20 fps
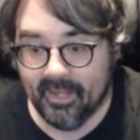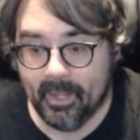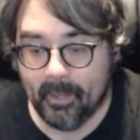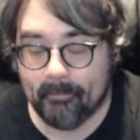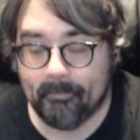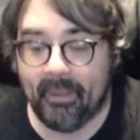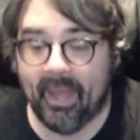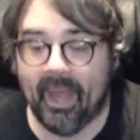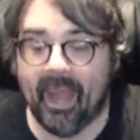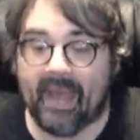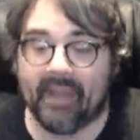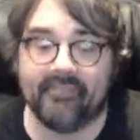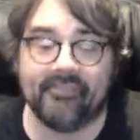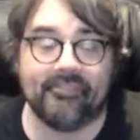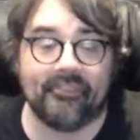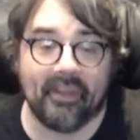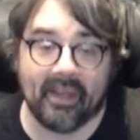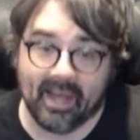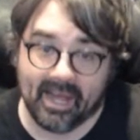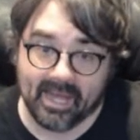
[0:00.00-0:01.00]

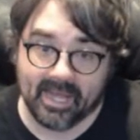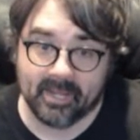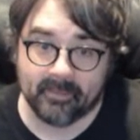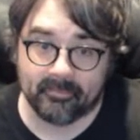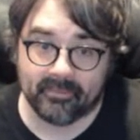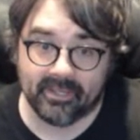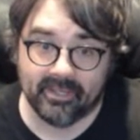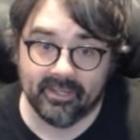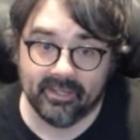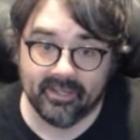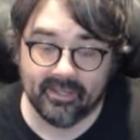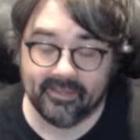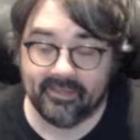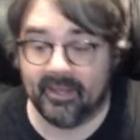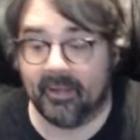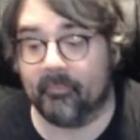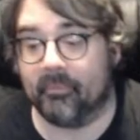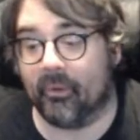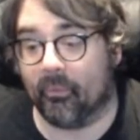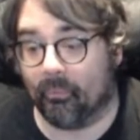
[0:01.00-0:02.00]
Pastime,
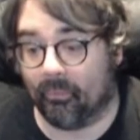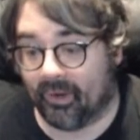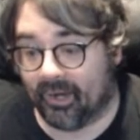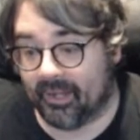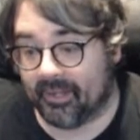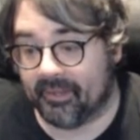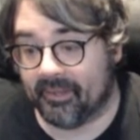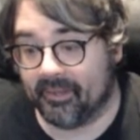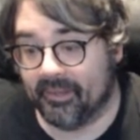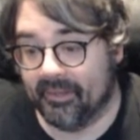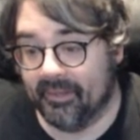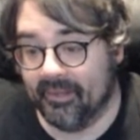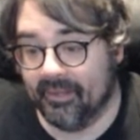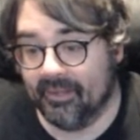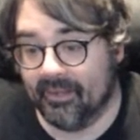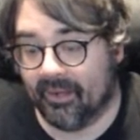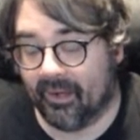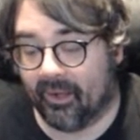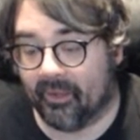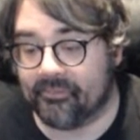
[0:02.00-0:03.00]
number one.
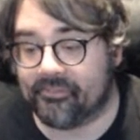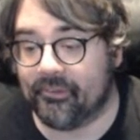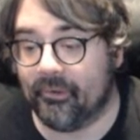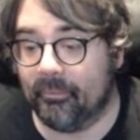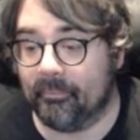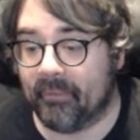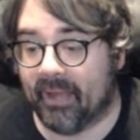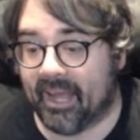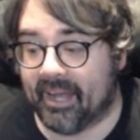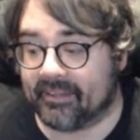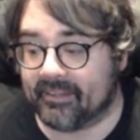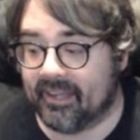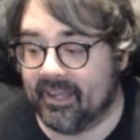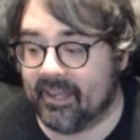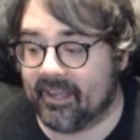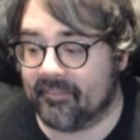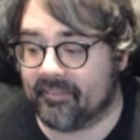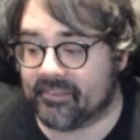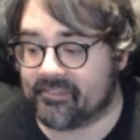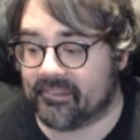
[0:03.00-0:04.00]
Also, Mad
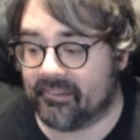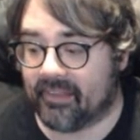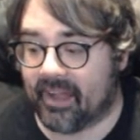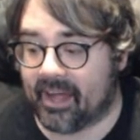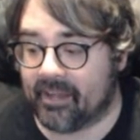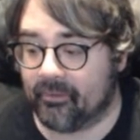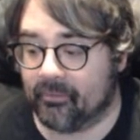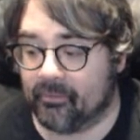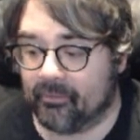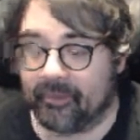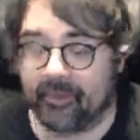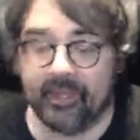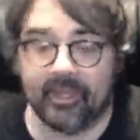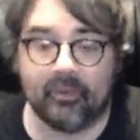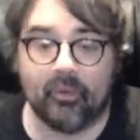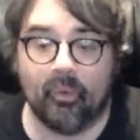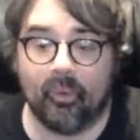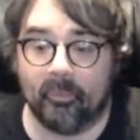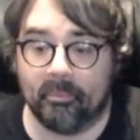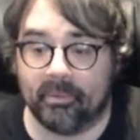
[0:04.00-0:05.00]
Cave has a lot of really
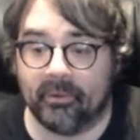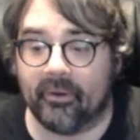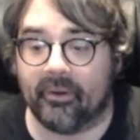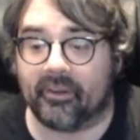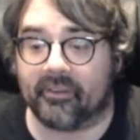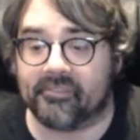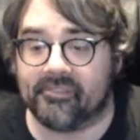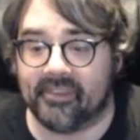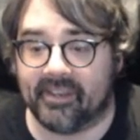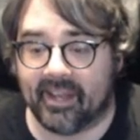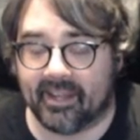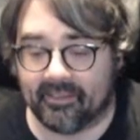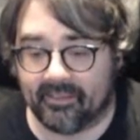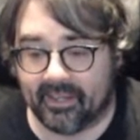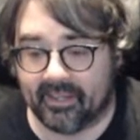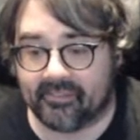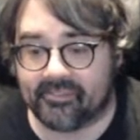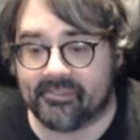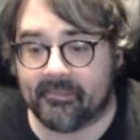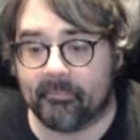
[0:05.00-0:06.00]
cool books, and I
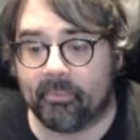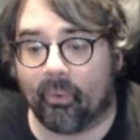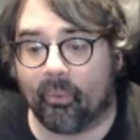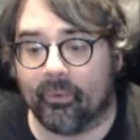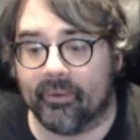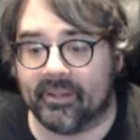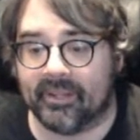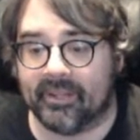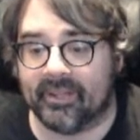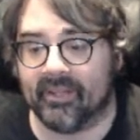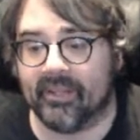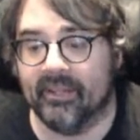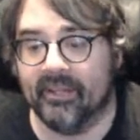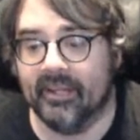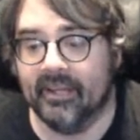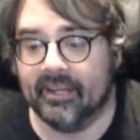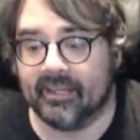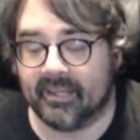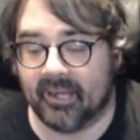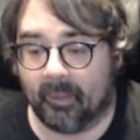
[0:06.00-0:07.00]
like supporting
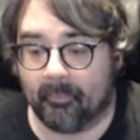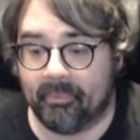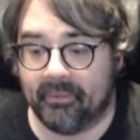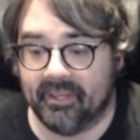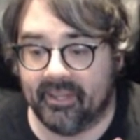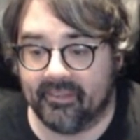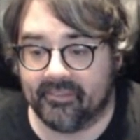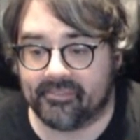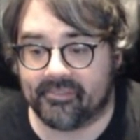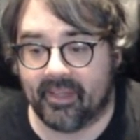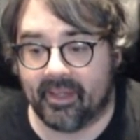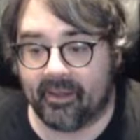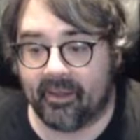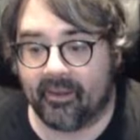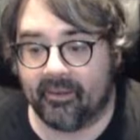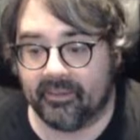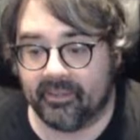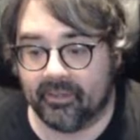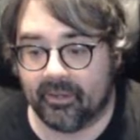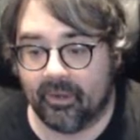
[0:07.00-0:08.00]
companies that
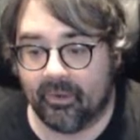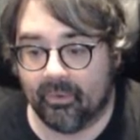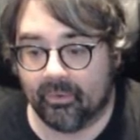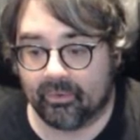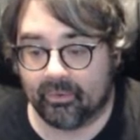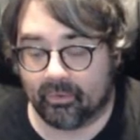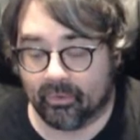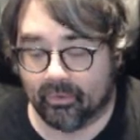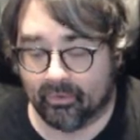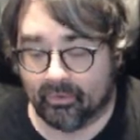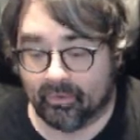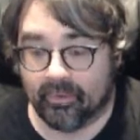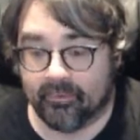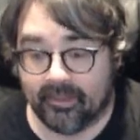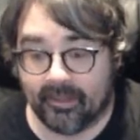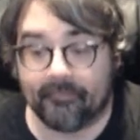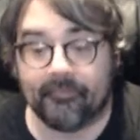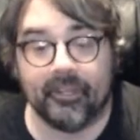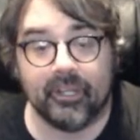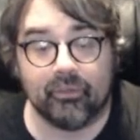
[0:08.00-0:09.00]
are, they're
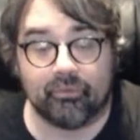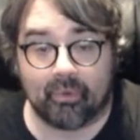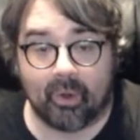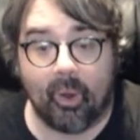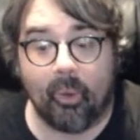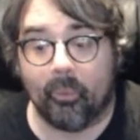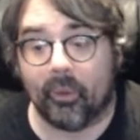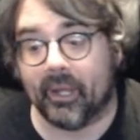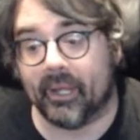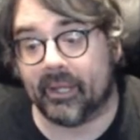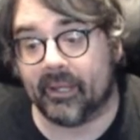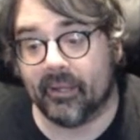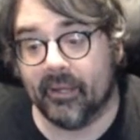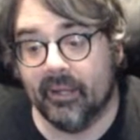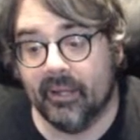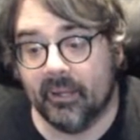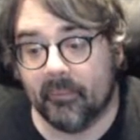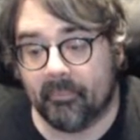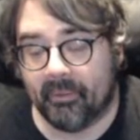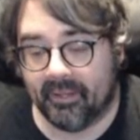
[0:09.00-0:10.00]
definitely growing,
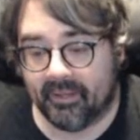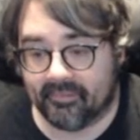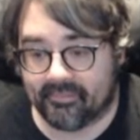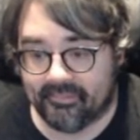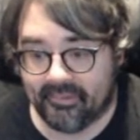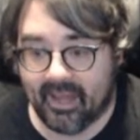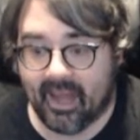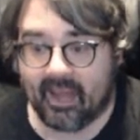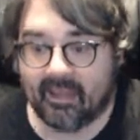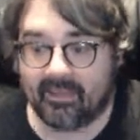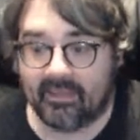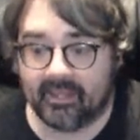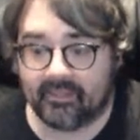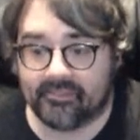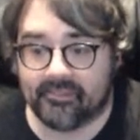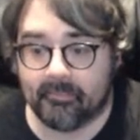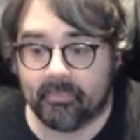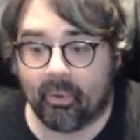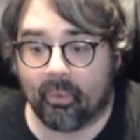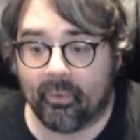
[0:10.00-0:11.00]
but it's not like
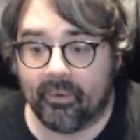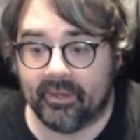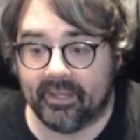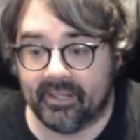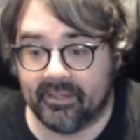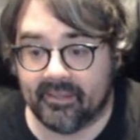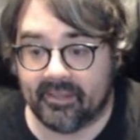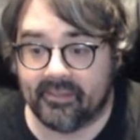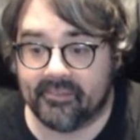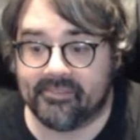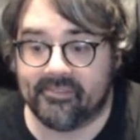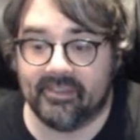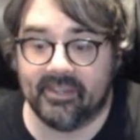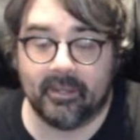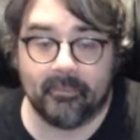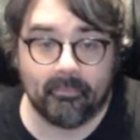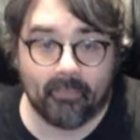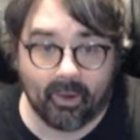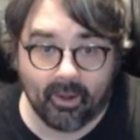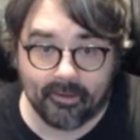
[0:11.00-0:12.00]
supporting DC
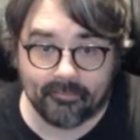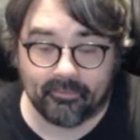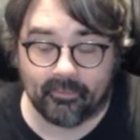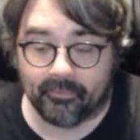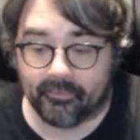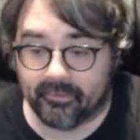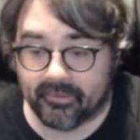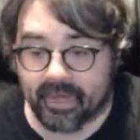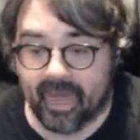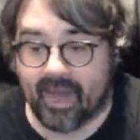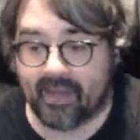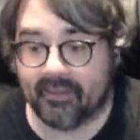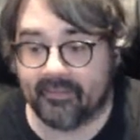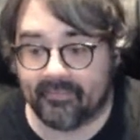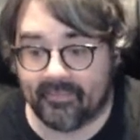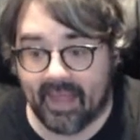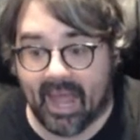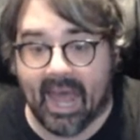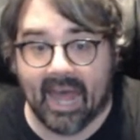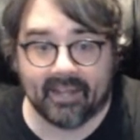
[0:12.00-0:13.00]
and Marvel. They're not at
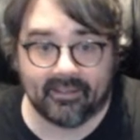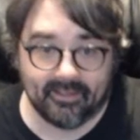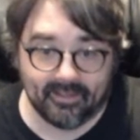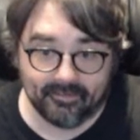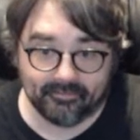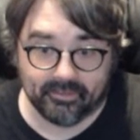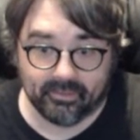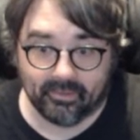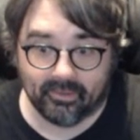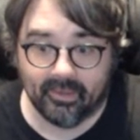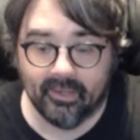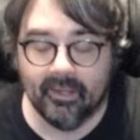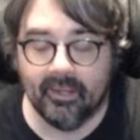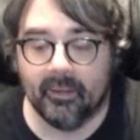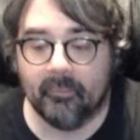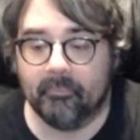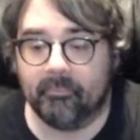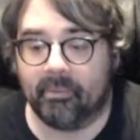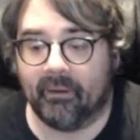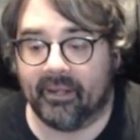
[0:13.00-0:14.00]
that level.
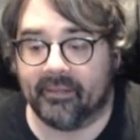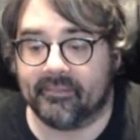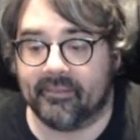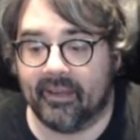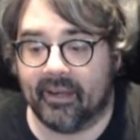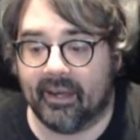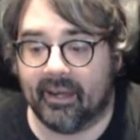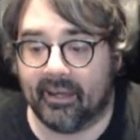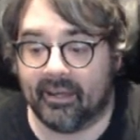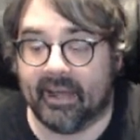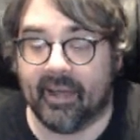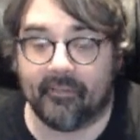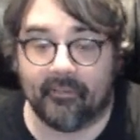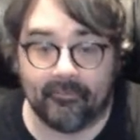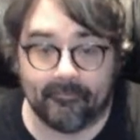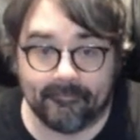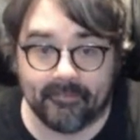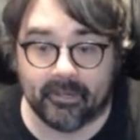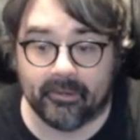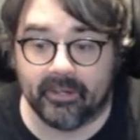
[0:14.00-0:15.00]
But yeah, they're
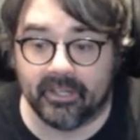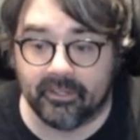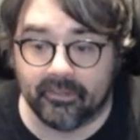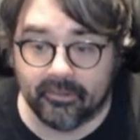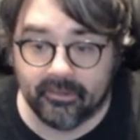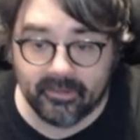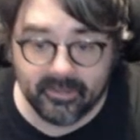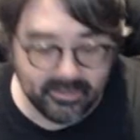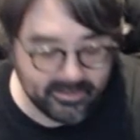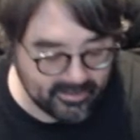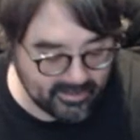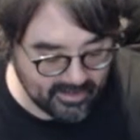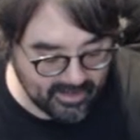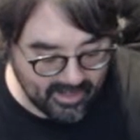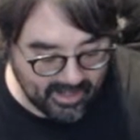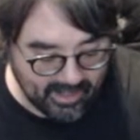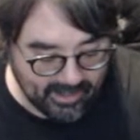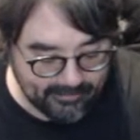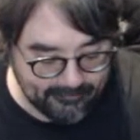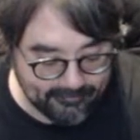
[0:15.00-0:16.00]
very good.
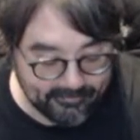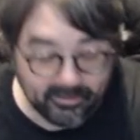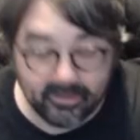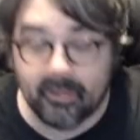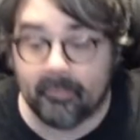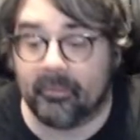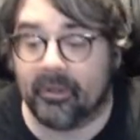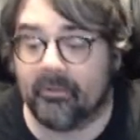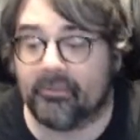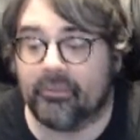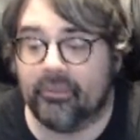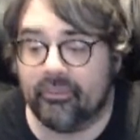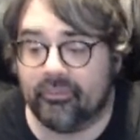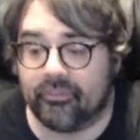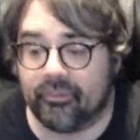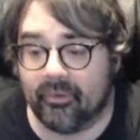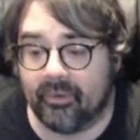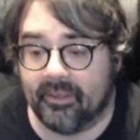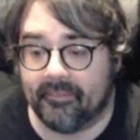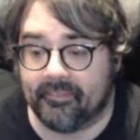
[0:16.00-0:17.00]
I very much
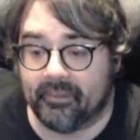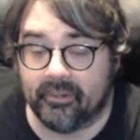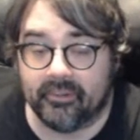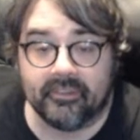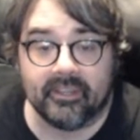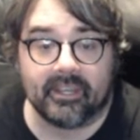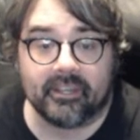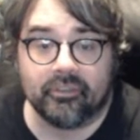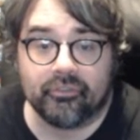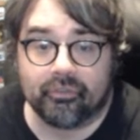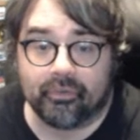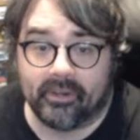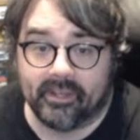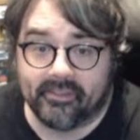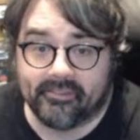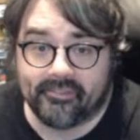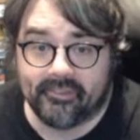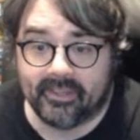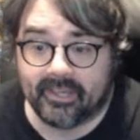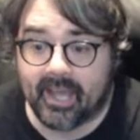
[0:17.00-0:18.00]
enjoy their Dick
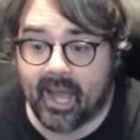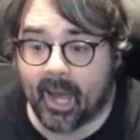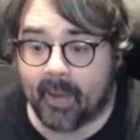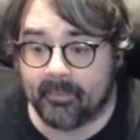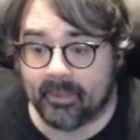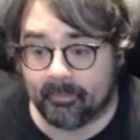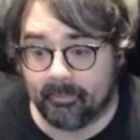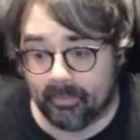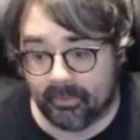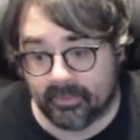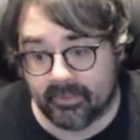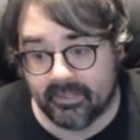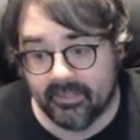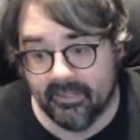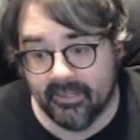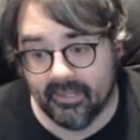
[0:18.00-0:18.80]
Tracy comic book.